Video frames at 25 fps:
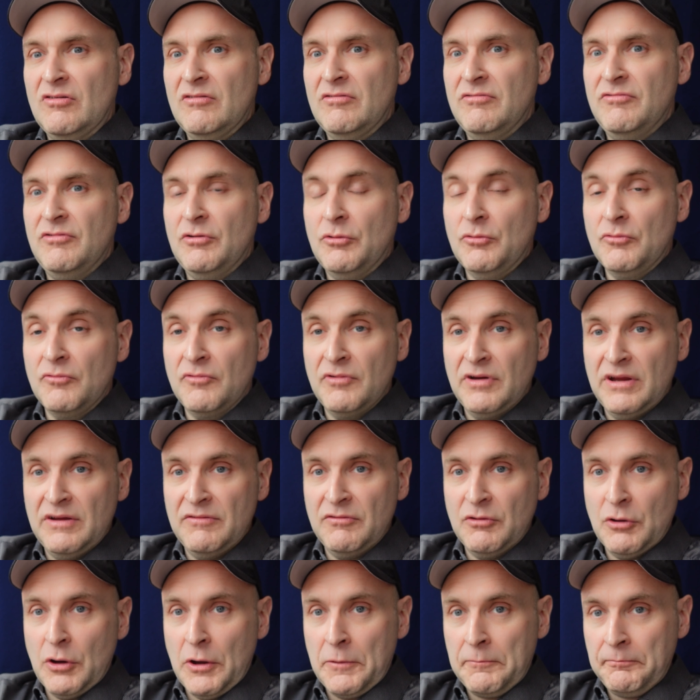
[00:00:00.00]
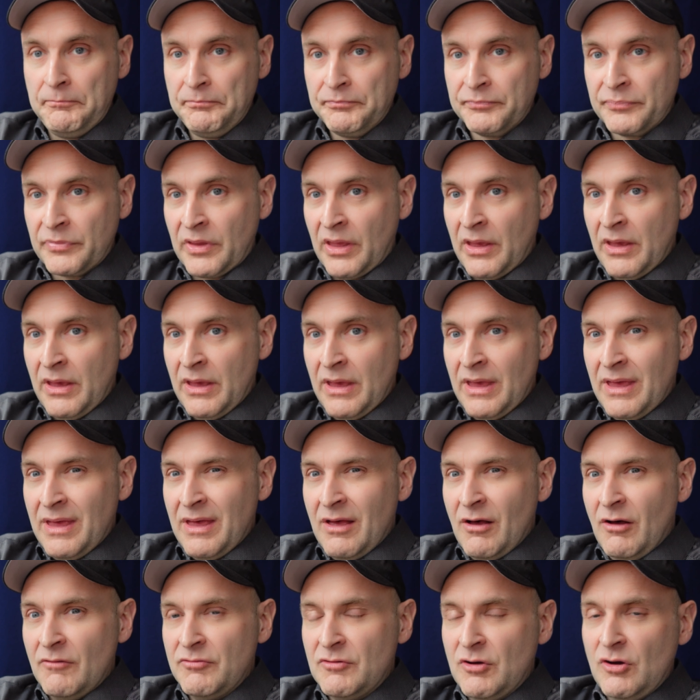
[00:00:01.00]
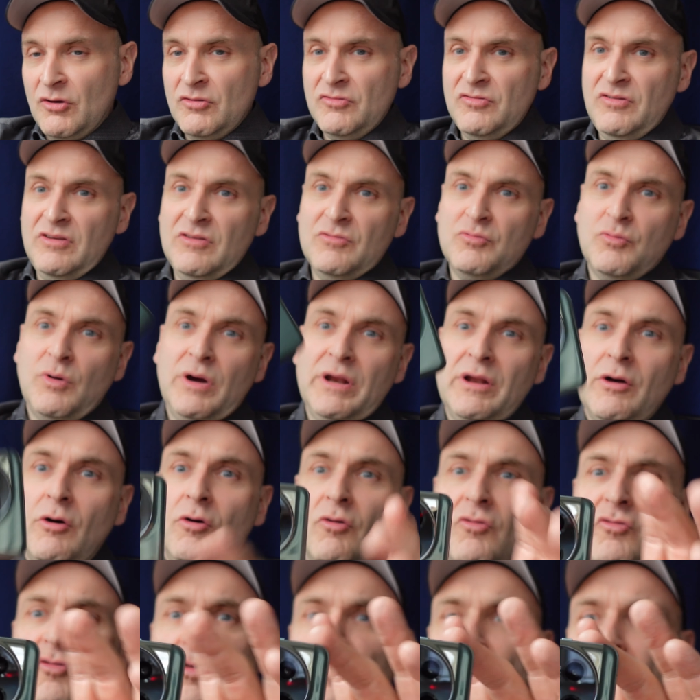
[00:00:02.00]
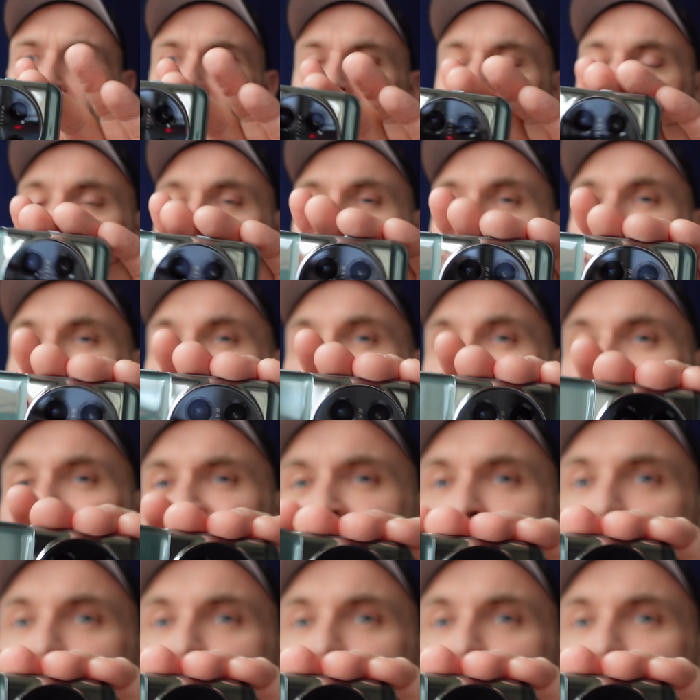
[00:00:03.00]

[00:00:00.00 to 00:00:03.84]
a phone reviewer. Of course, this one also comes in this